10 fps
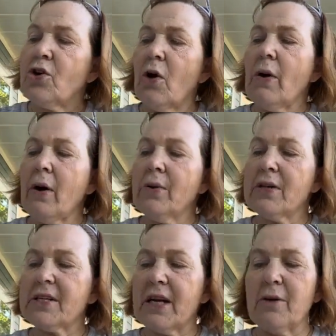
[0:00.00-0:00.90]
Go out
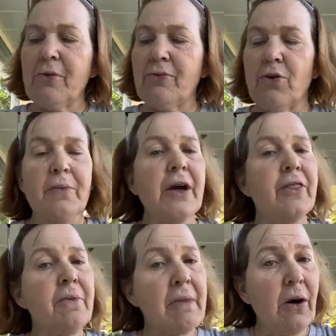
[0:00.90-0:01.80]
and stand before me
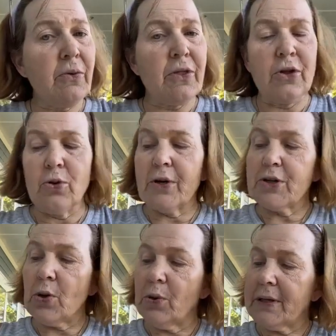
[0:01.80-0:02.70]
on the mountain, the
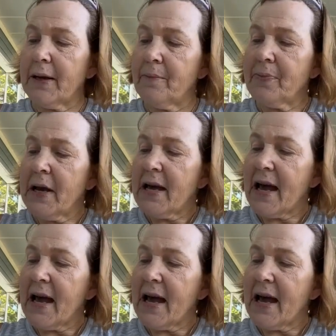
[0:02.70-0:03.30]
Lord told him.